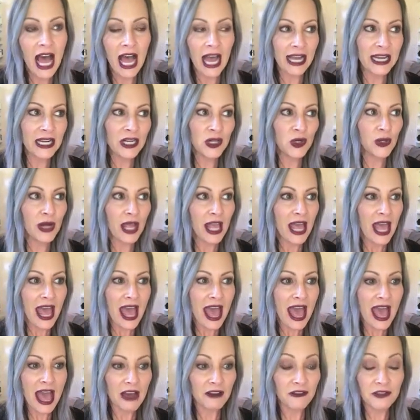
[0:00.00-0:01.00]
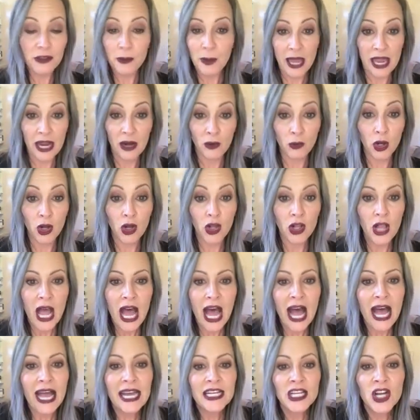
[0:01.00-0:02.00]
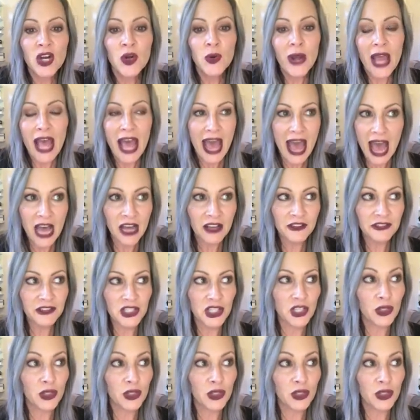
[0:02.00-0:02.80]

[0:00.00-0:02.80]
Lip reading: I don't have the payroll. I don't have